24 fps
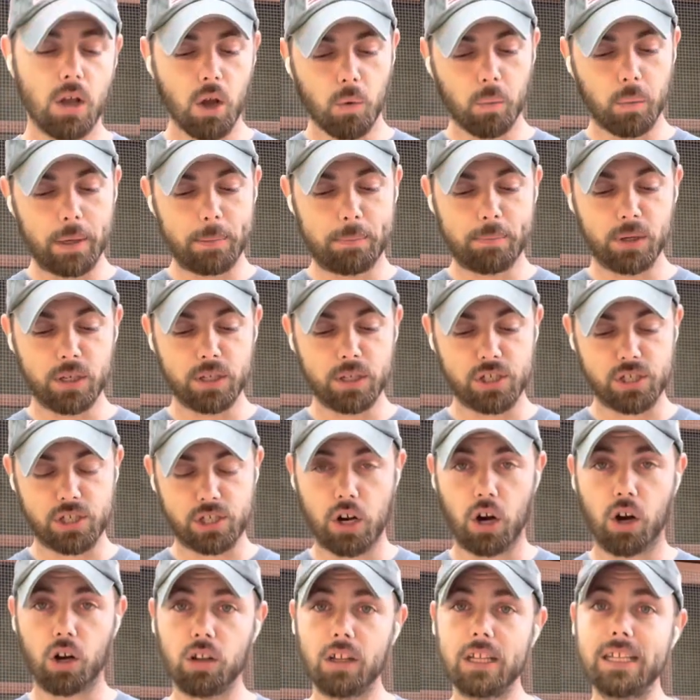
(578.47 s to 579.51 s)
we put
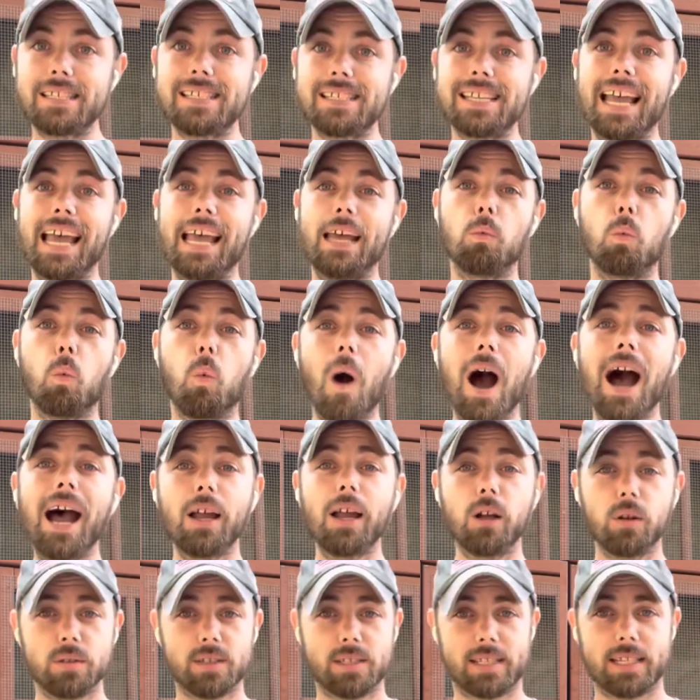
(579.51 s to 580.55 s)
scarlets and
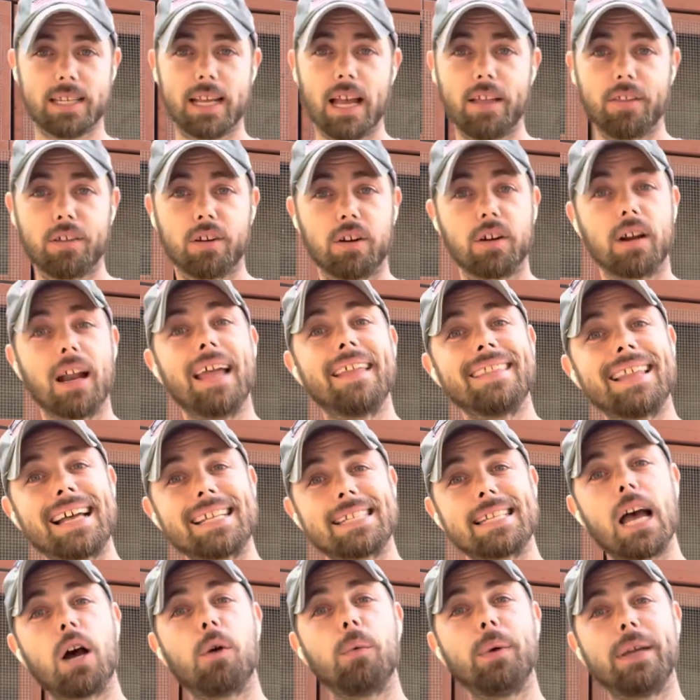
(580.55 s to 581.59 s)
wilds together, and
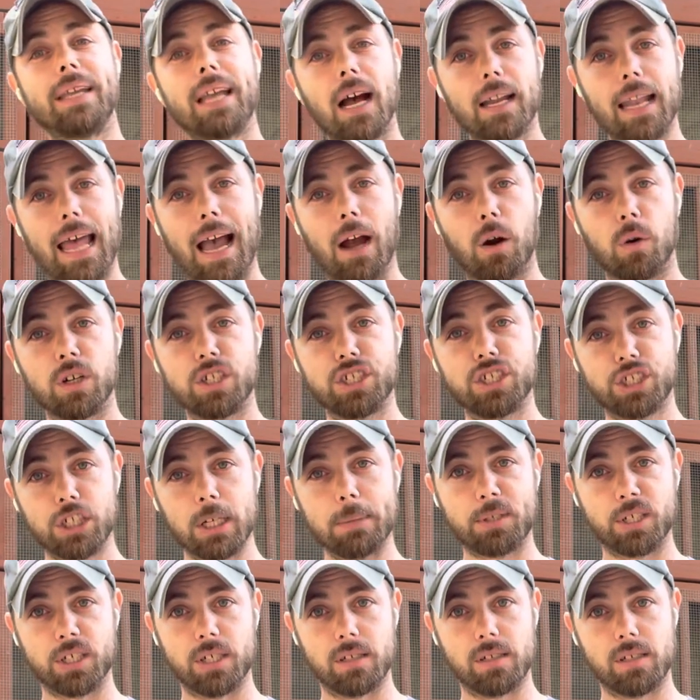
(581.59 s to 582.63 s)
that's how we got our
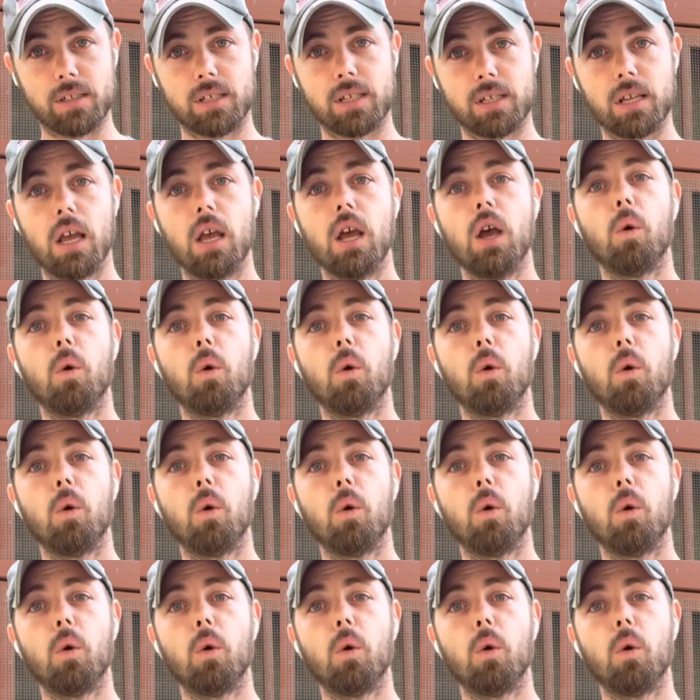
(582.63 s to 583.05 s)
Egyptians.